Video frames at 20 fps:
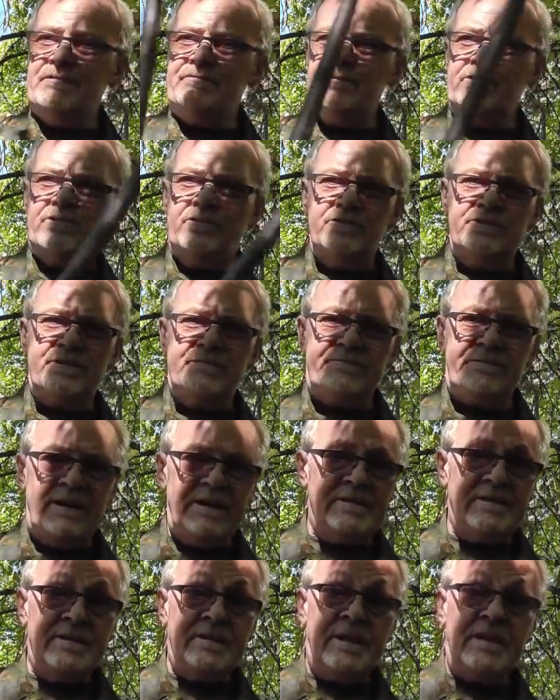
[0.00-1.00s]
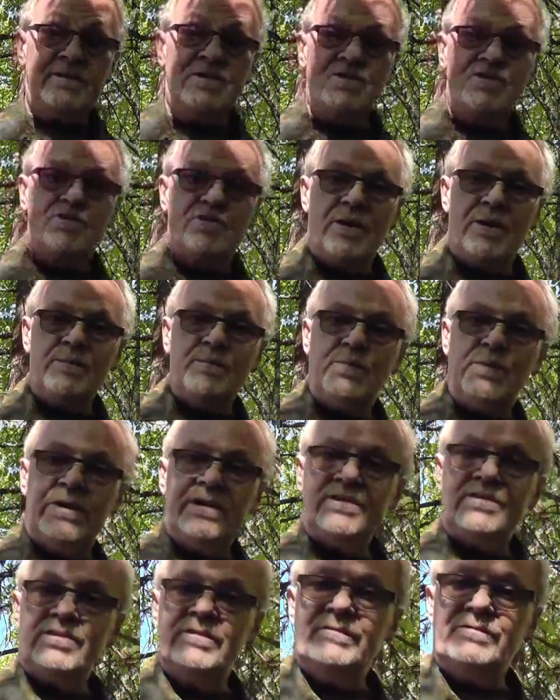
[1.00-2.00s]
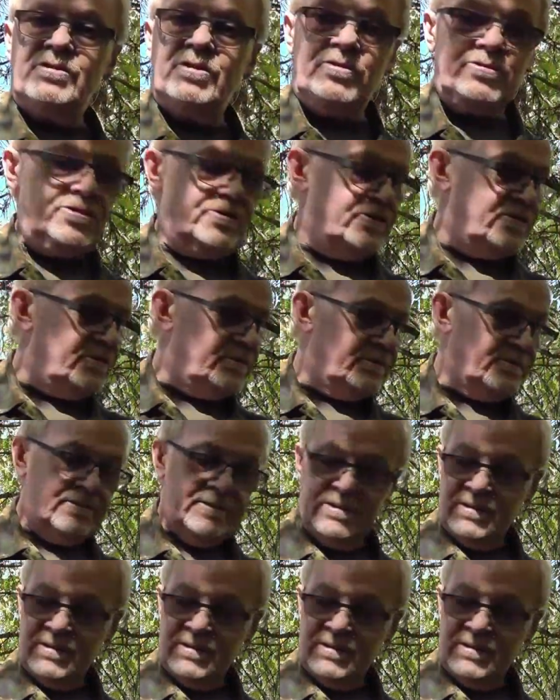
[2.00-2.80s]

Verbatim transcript: difficult to find a nice straight piece. And of course you